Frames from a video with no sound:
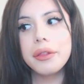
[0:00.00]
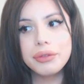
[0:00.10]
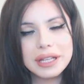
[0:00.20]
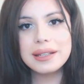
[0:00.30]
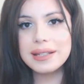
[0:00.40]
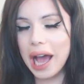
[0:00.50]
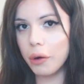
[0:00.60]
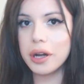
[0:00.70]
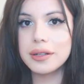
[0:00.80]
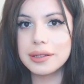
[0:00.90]
This is
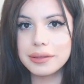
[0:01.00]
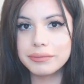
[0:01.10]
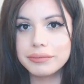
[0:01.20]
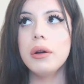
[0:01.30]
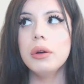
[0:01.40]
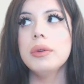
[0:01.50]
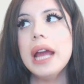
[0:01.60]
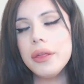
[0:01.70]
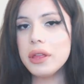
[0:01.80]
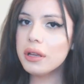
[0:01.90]
ours. Now,
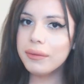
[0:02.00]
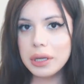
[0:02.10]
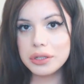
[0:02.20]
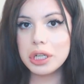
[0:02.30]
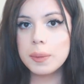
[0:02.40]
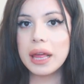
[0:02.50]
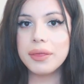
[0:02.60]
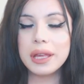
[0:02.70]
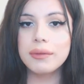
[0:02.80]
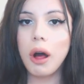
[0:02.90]
when I think of YouTube and
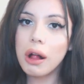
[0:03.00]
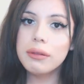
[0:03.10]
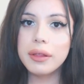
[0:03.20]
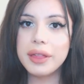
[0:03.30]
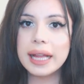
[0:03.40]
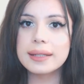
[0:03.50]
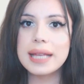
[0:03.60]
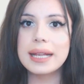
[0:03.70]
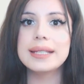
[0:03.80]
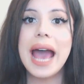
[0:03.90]
I think of all the
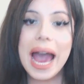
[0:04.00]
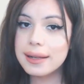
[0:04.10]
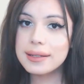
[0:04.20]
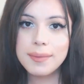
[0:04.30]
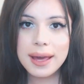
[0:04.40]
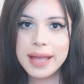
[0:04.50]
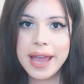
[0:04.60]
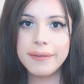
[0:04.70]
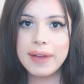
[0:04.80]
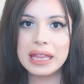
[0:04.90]
things that it's added to my
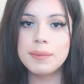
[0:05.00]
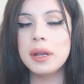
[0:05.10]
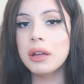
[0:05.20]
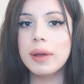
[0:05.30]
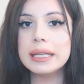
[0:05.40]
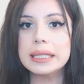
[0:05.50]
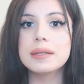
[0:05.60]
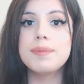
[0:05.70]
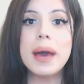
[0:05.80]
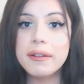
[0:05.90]
life and the many ways
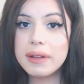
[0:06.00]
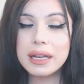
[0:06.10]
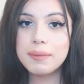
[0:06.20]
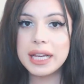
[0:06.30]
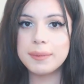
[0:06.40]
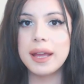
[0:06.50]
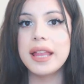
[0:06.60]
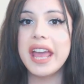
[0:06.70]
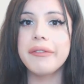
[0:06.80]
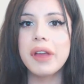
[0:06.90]
that it's benefited me in
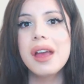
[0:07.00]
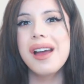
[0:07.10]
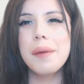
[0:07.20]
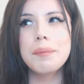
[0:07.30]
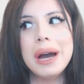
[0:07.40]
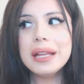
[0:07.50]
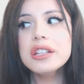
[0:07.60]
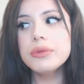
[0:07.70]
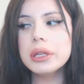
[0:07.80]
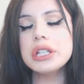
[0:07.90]
my life,
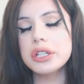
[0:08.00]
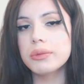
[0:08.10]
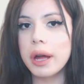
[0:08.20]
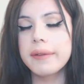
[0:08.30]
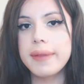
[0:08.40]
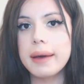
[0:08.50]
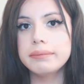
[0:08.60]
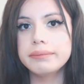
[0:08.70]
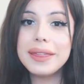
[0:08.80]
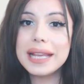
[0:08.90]
money is really just one of
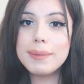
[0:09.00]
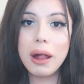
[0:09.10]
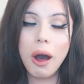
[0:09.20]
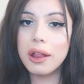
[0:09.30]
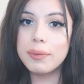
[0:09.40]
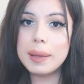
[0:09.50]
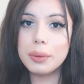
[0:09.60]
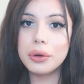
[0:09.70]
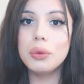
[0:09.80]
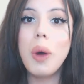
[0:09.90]
them. I think about all the
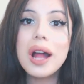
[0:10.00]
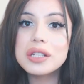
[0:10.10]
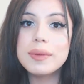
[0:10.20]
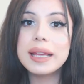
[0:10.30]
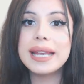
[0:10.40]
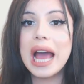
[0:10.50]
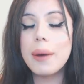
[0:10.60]
people who watch me